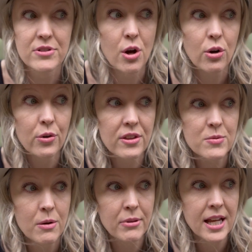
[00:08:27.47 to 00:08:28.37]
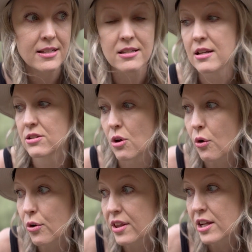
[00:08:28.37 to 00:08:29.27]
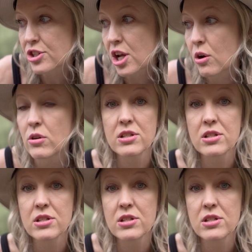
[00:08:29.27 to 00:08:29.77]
Don't go to this one place. Don't go to that show.